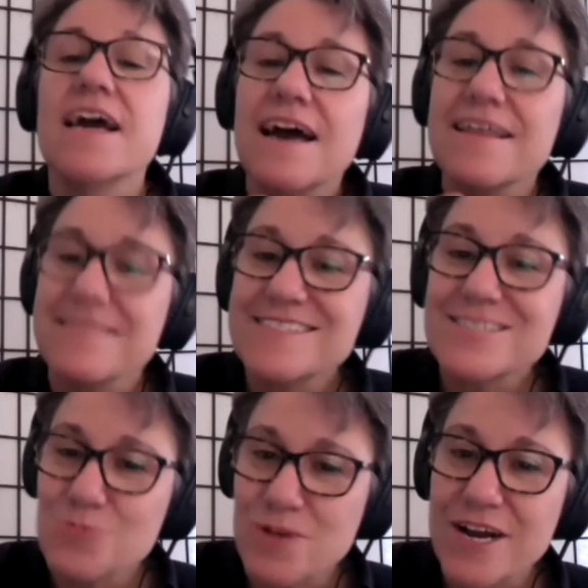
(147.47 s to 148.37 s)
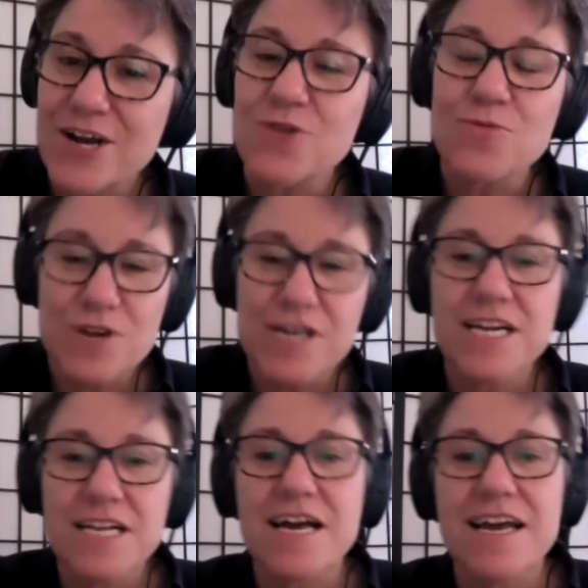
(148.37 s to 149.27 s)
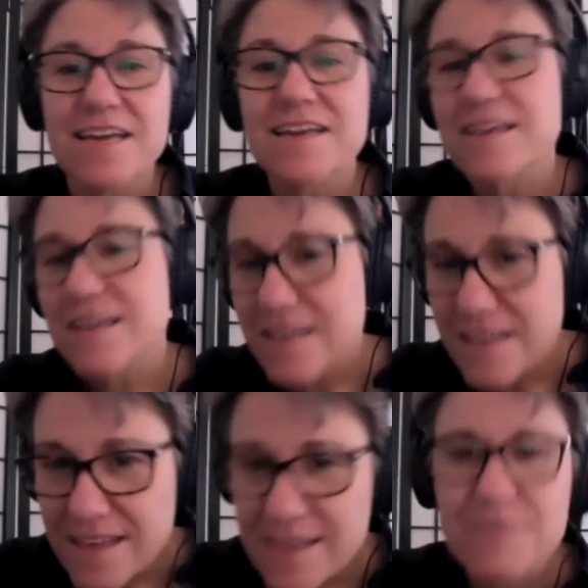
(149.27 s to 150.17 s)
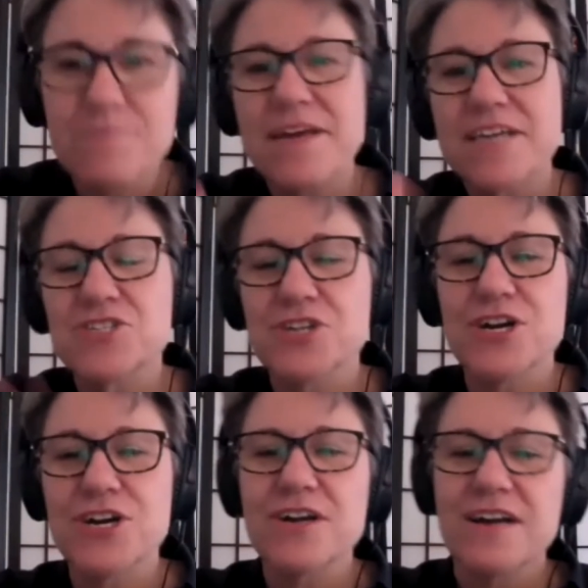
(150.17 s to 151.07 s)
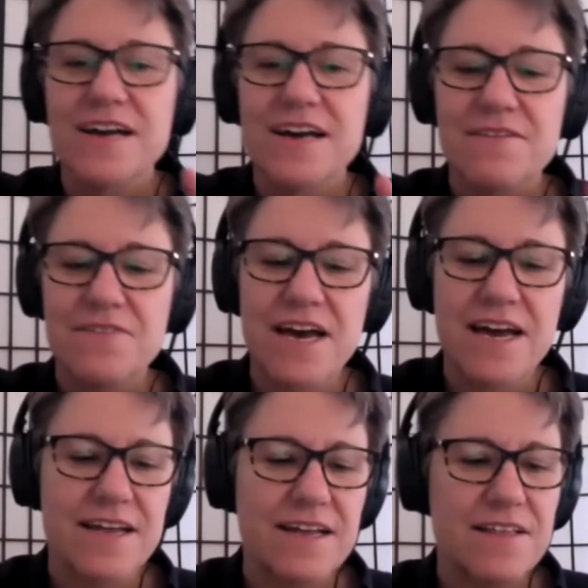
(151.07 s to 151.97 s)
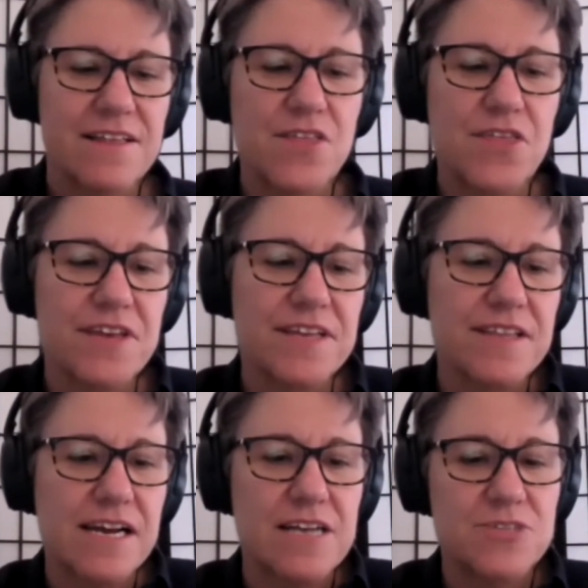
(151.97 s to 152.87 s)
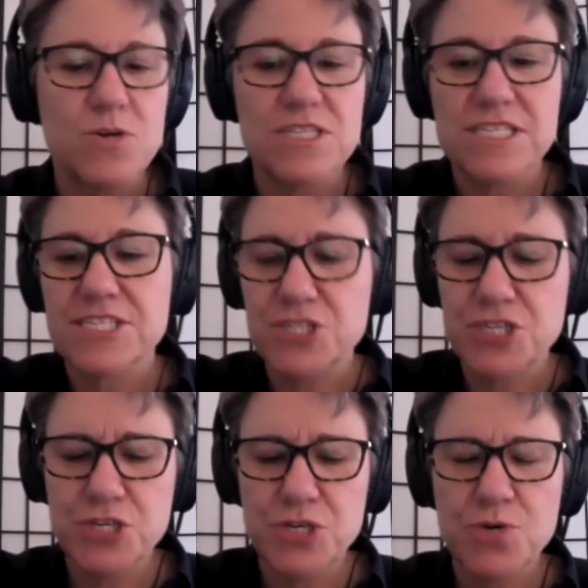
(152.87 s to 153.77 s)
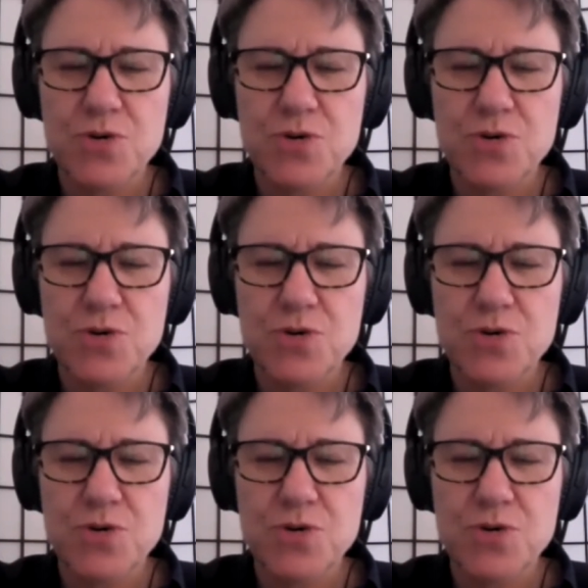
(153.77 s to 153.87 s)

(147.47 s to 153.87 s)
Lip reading: And this is where we're going to like make sure that the thing that Gus wants to do